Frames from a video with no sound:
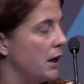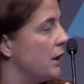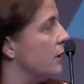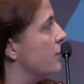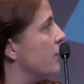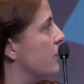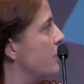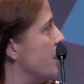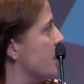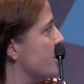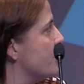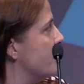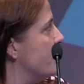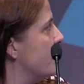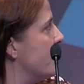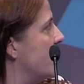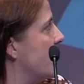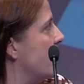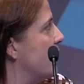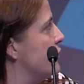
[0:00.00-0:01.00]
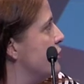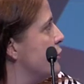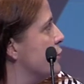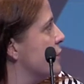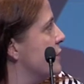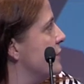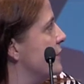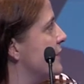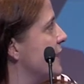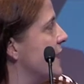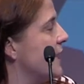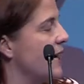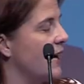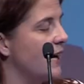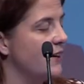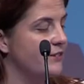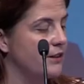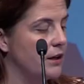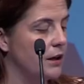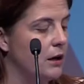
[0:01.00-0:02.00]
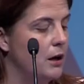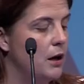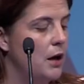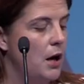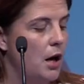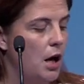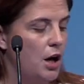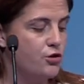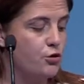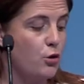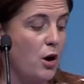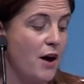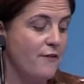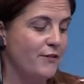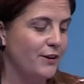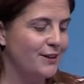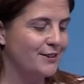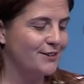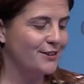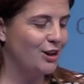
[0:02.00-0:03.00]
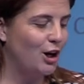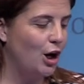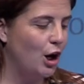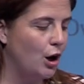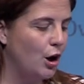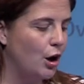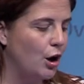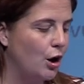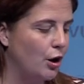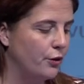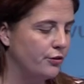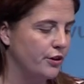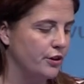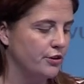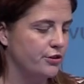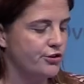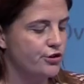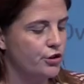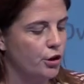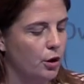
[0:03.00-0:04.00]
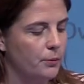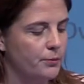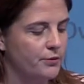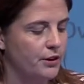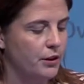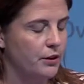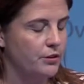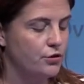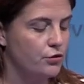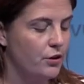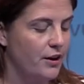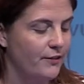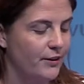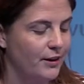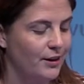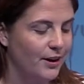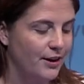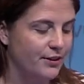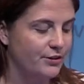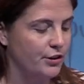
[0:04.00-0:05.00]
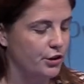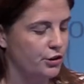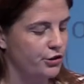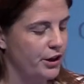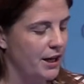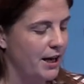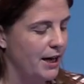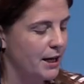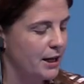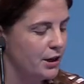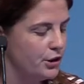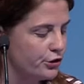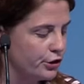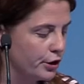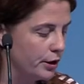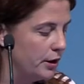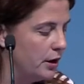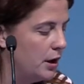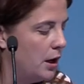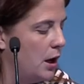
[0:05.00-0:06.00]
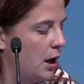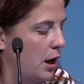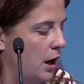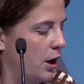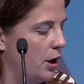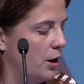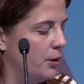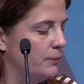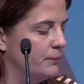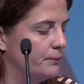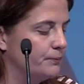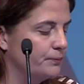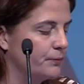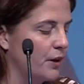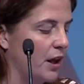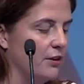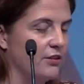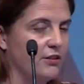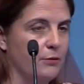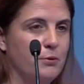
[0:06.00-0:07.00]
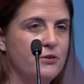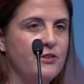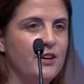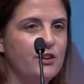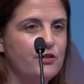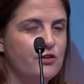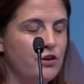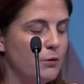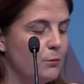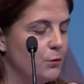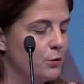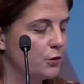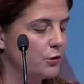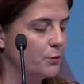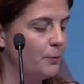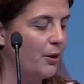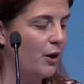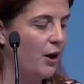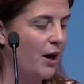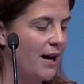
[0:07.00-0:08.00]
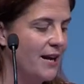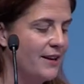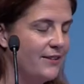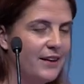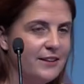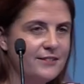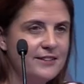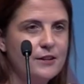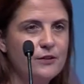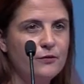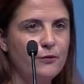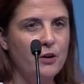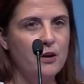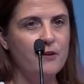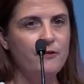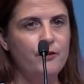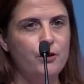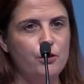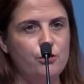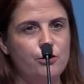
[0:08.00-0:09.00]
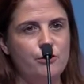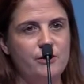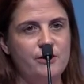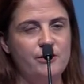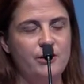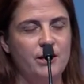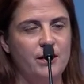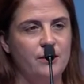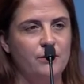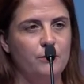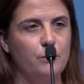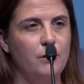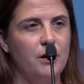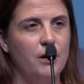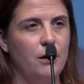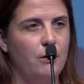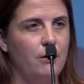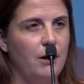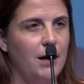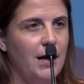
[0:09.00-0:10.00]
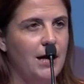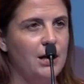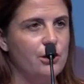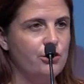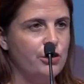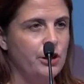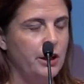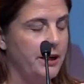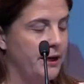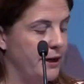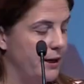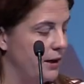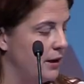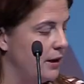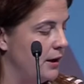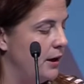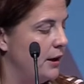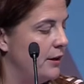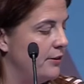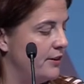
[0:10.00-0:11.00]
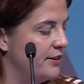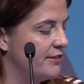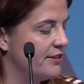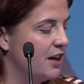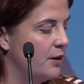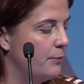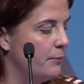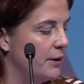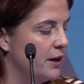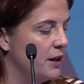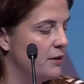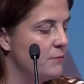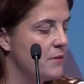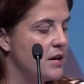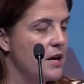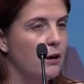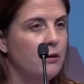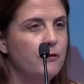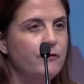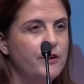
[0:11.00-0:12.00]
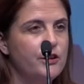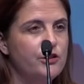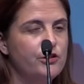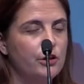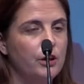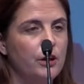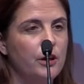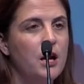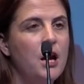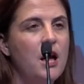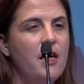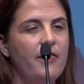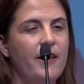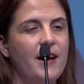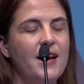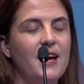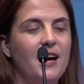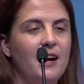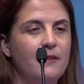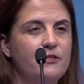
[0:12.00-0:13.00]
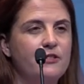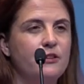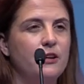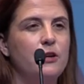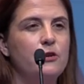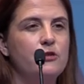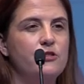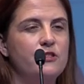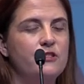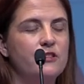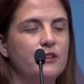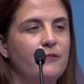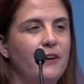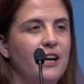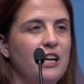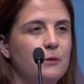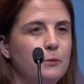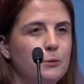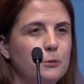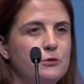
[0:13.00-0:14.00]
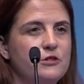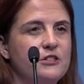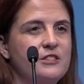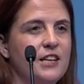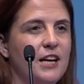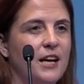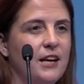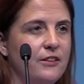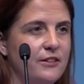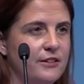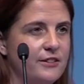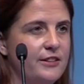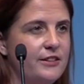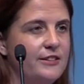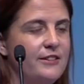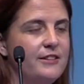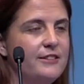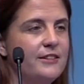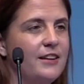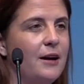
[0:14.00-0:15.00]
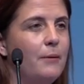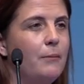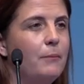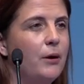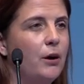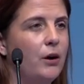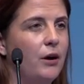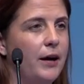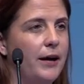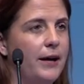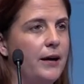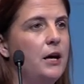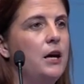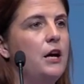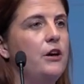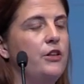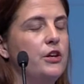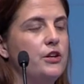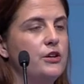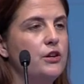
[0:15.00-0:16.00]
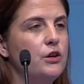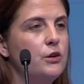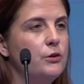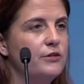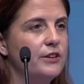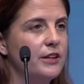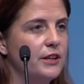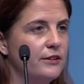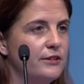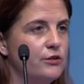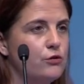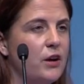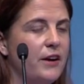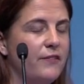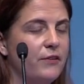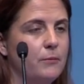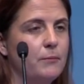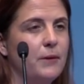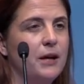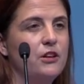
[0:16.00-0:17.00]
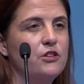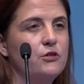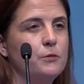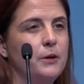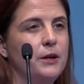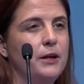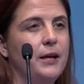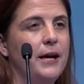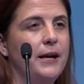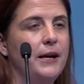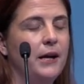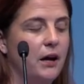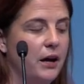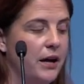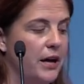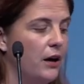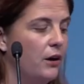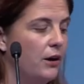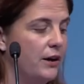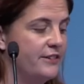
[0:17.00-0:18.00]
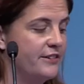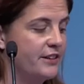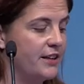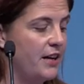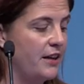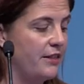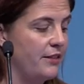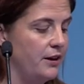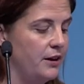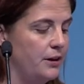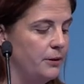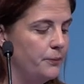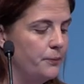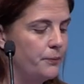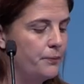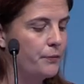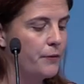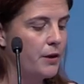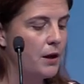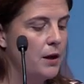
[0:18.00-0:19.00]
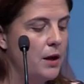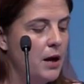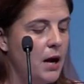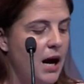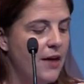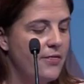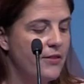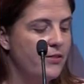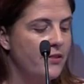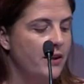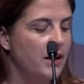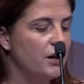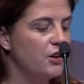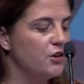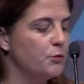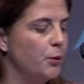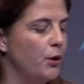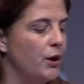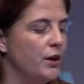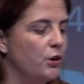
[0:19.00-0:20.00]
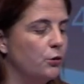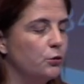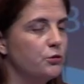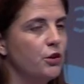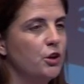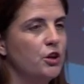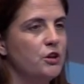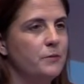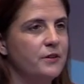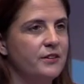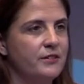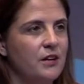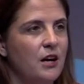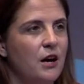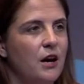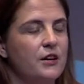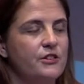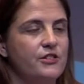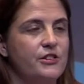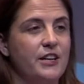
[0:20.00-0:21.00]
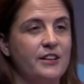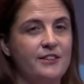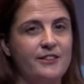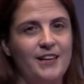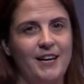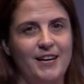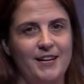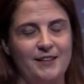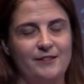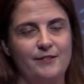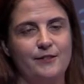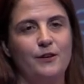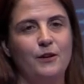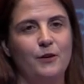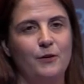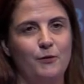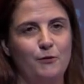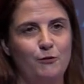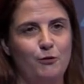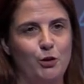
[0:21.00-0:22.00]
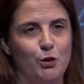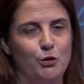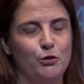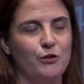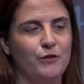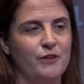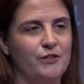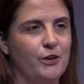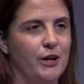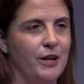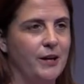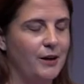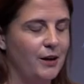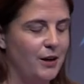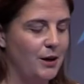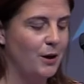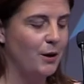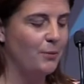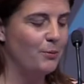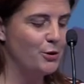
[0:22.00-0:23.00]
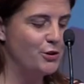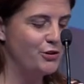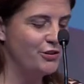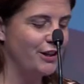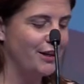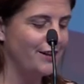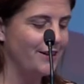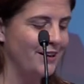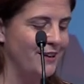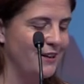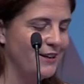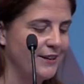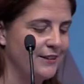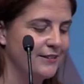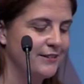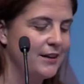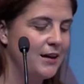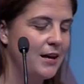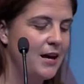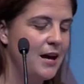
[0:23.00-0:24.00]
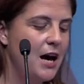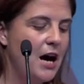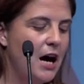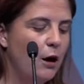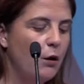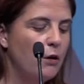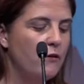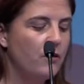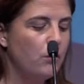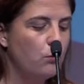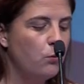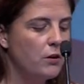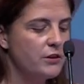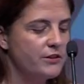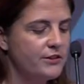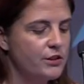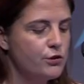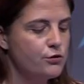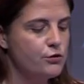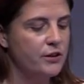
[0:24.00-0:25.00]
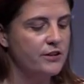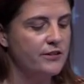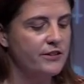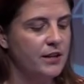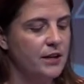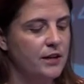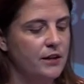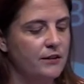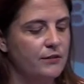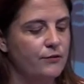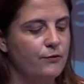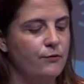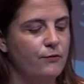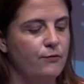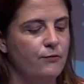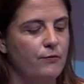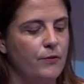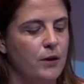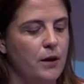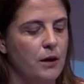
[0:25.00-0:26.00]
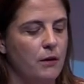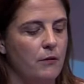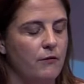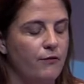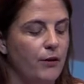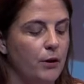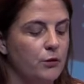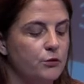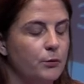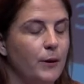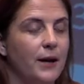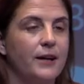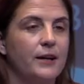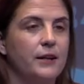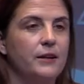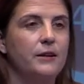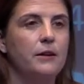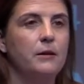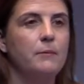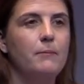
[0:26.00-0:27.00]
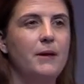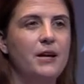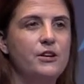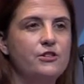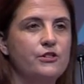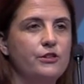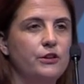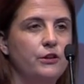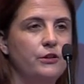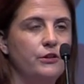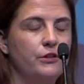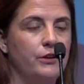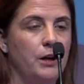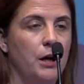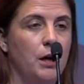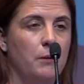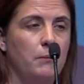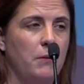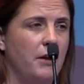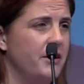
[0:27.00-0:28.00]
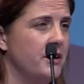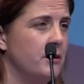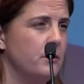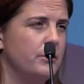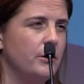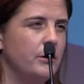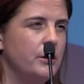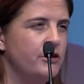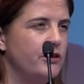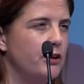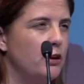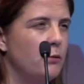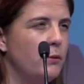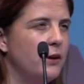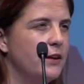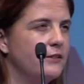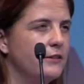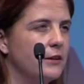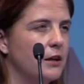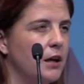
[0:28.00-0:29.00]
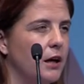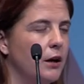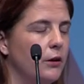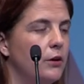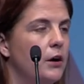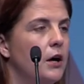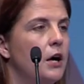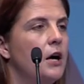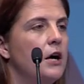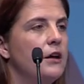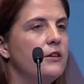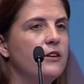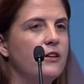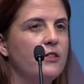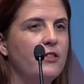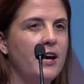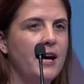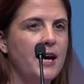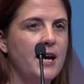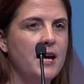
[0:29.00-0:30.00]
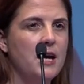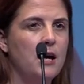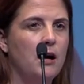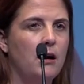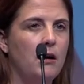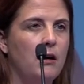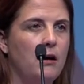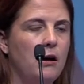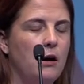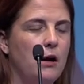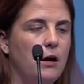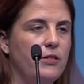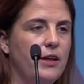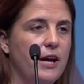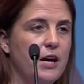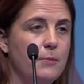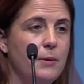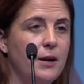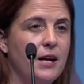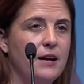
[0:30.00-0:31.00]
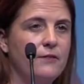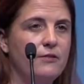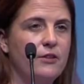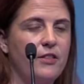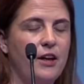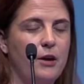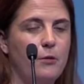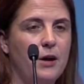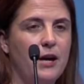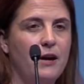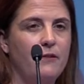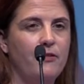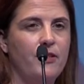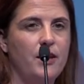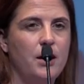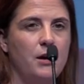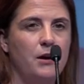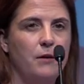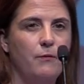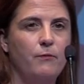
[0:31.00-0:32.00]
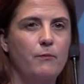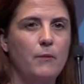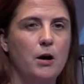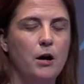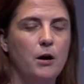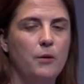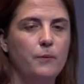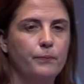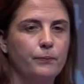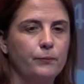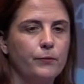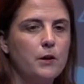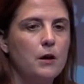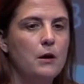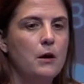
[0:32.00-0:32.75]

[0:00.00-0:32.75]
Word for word: the picture there, as you can see, has a, a driverless car that stops at traffic lights that change and um, as a pedestrian walks by, and that seems very futuristic as well. Actually, this company, Miovision, they have solutions available today that cities can buy that uses traffic management and AI together. And then the last point, autonomous cars, yes, that is futuristic, and I appreciate that is. However, what's interesting is Volkswagen mentioned, um, I think it was only two weeks ago, that they are they believe that they will have their um,